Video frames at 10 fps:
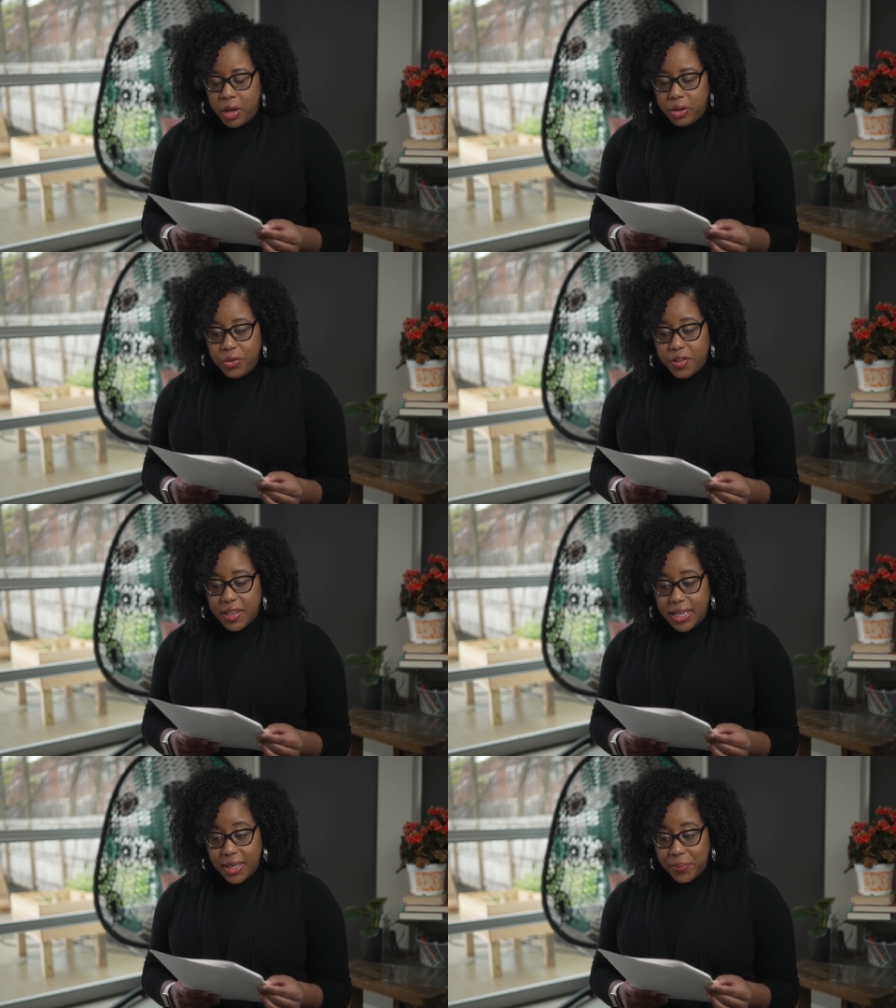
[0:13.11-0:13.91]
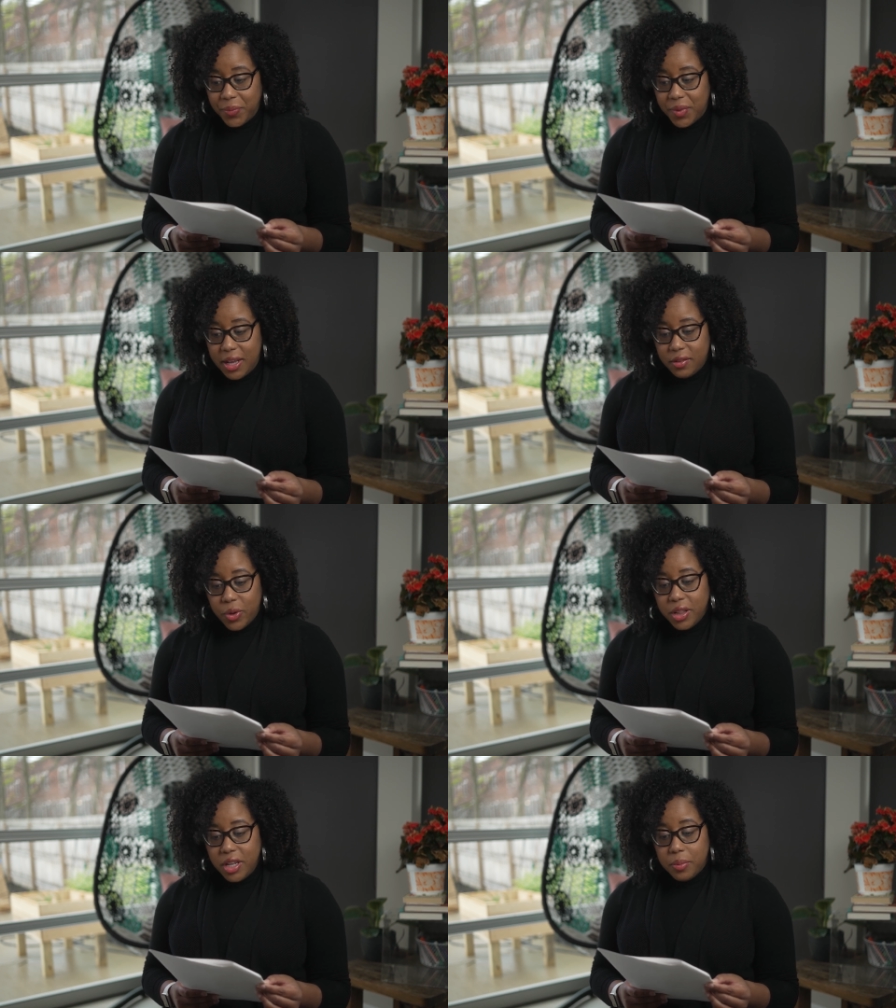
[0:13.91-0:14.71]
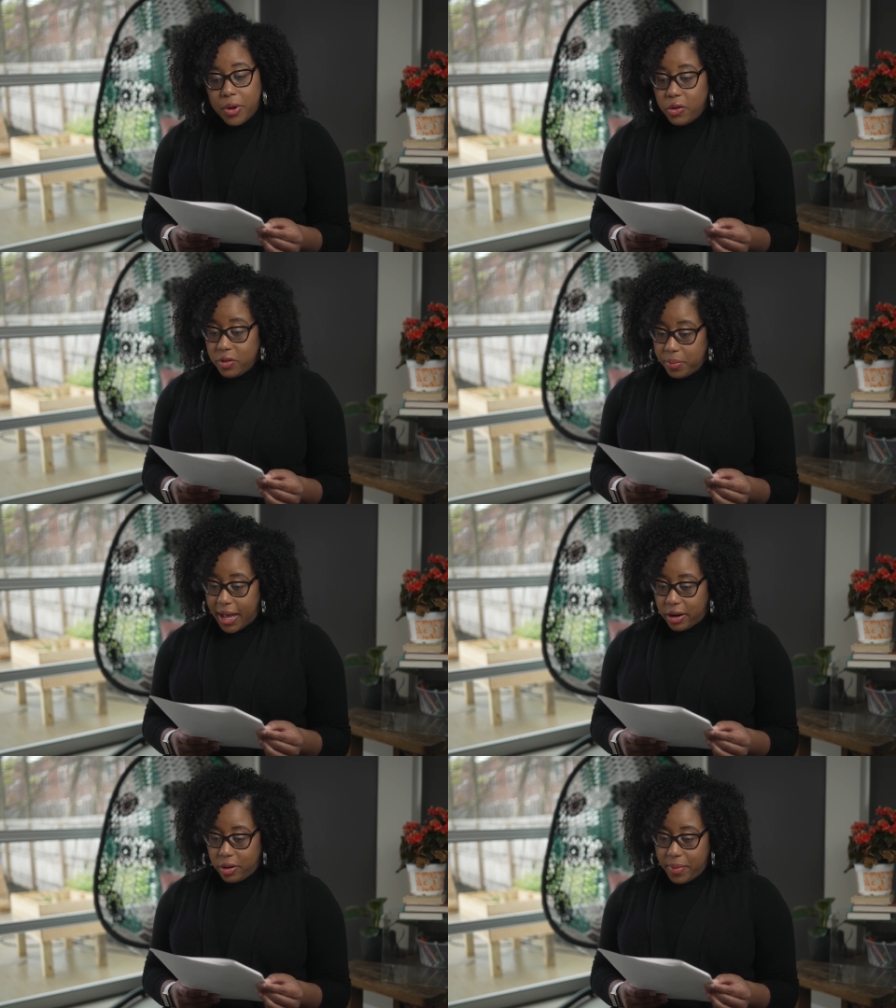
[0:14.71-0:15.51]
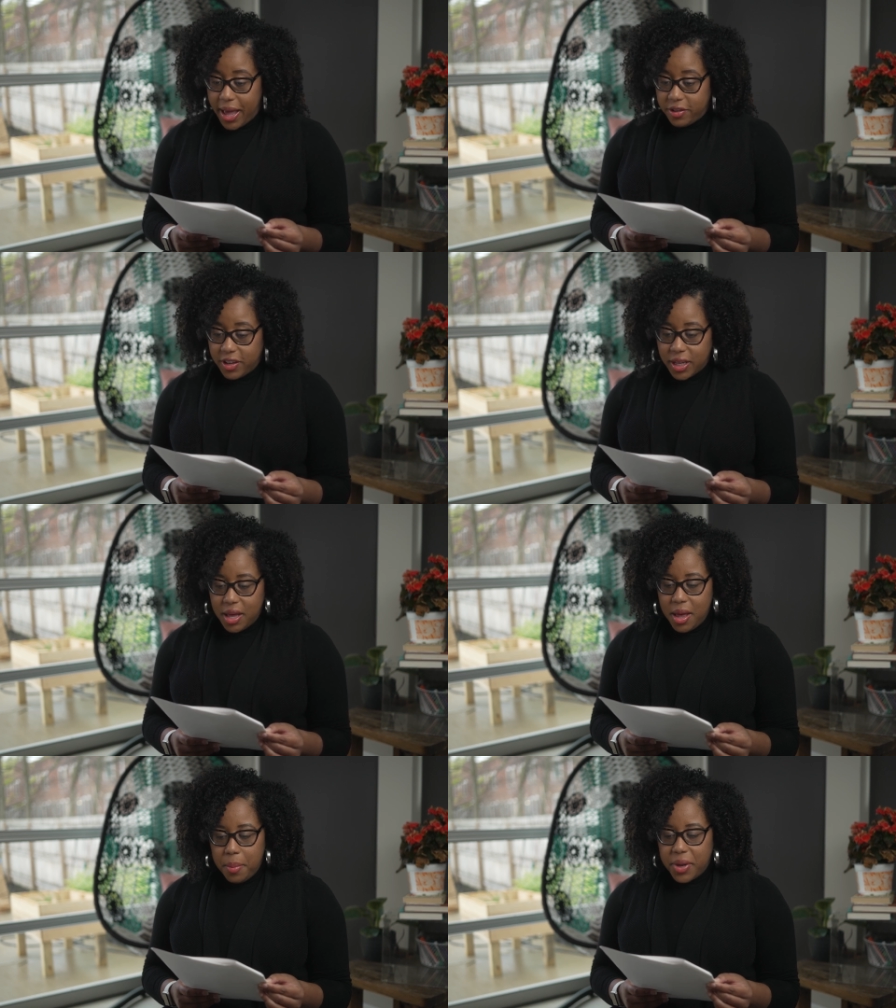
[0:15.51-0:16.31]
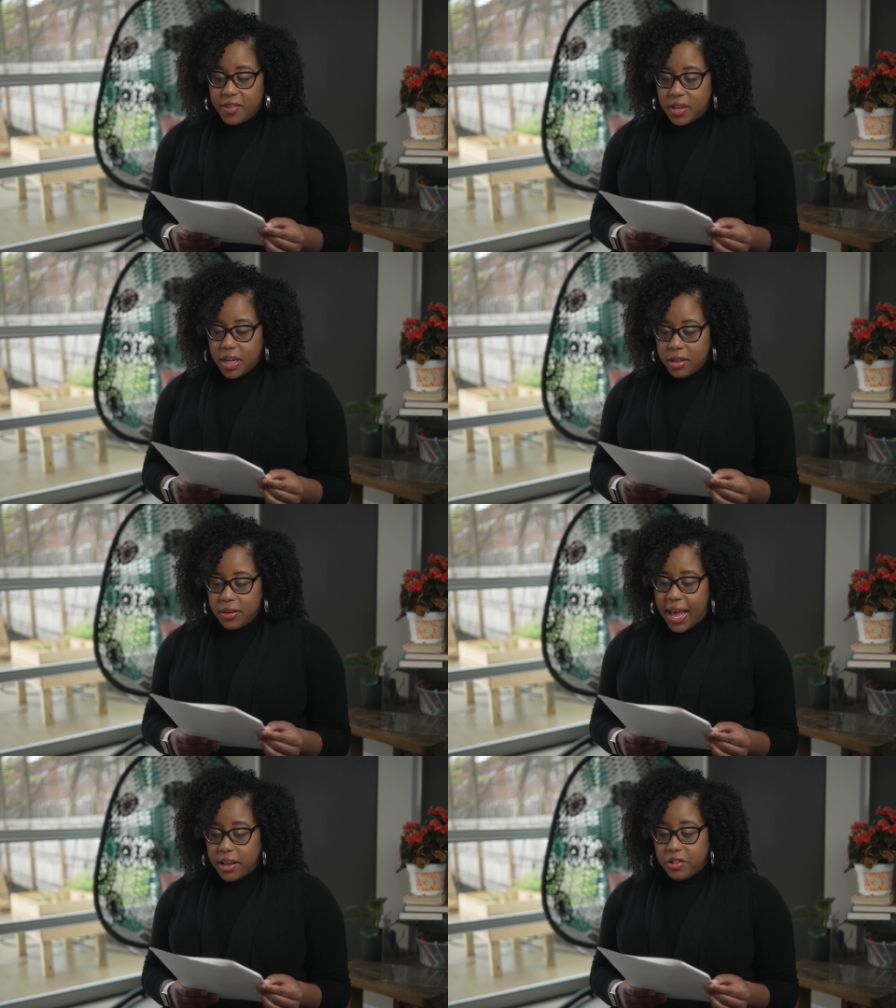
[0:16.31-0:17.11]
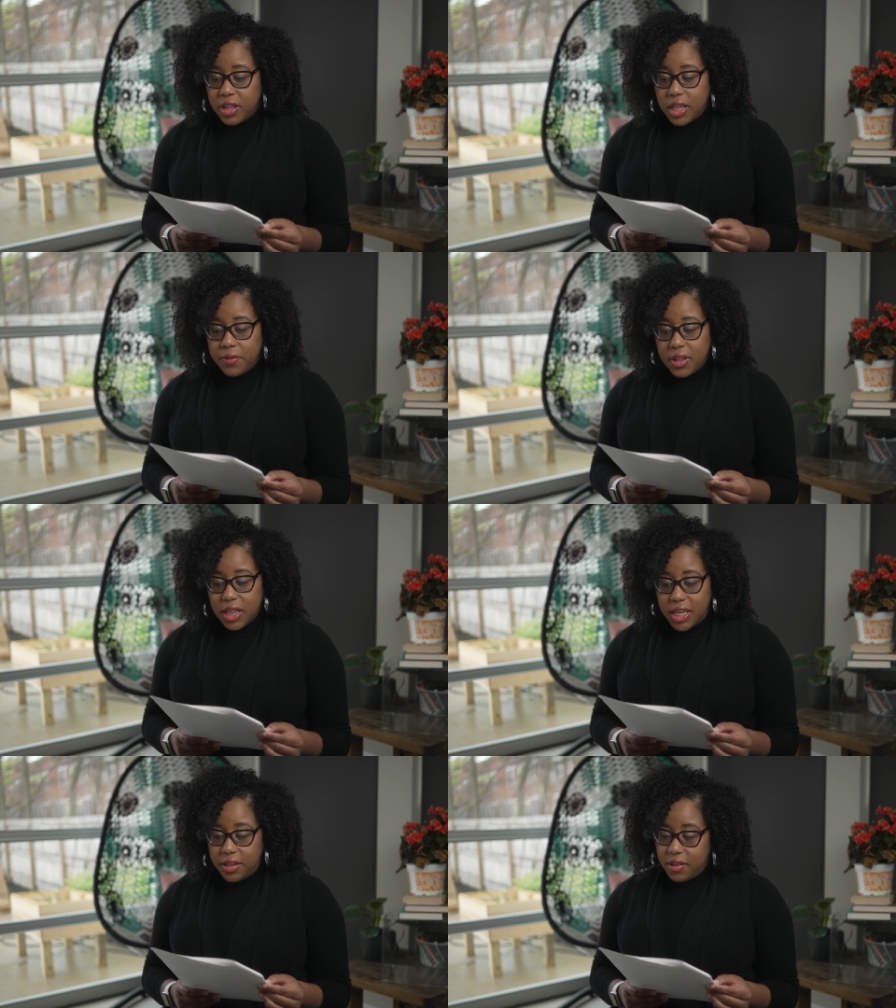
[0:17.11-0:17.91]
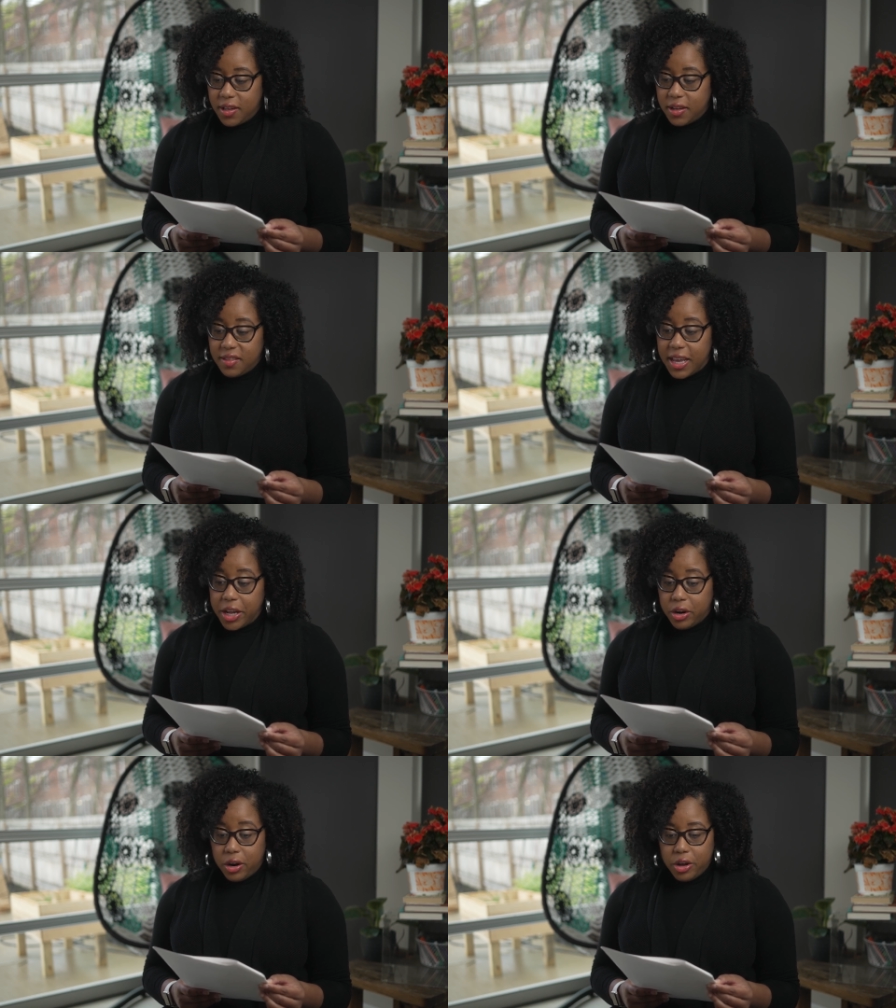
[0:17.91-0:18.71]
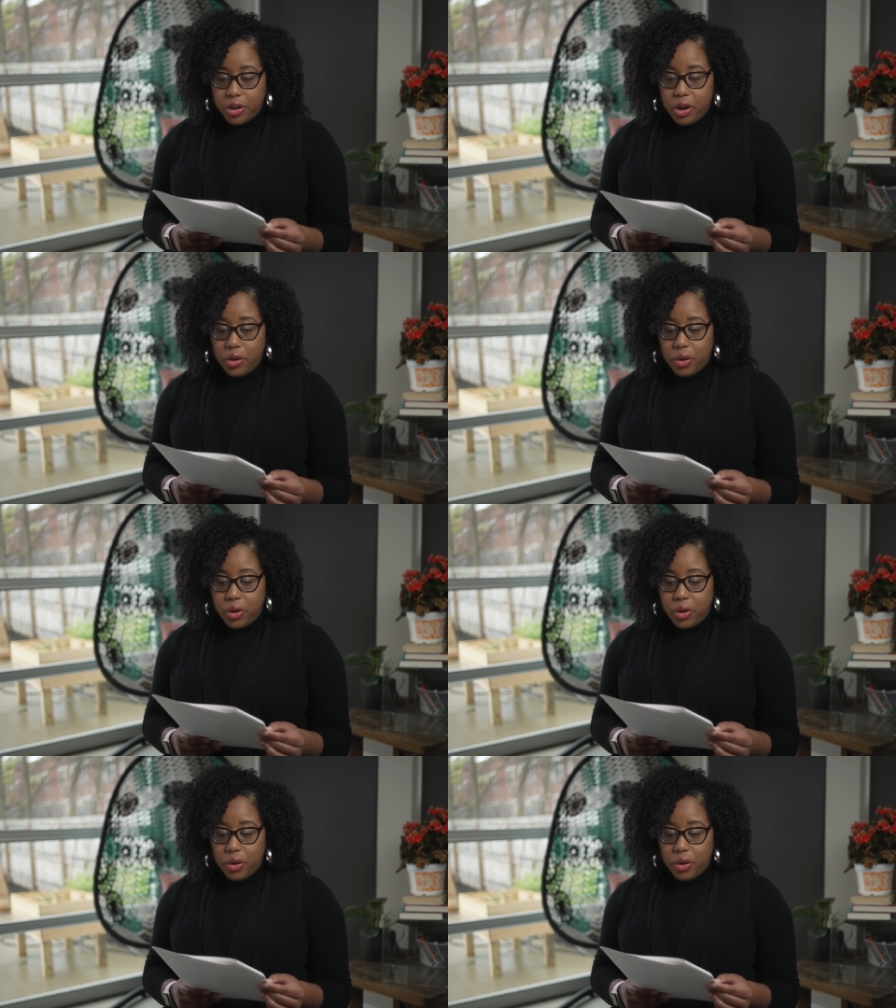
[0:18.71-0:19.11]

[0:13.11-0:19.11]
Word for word: You see, it's one thing to post Black Girl Magic, but it's another to actually lift the lid to the container on your own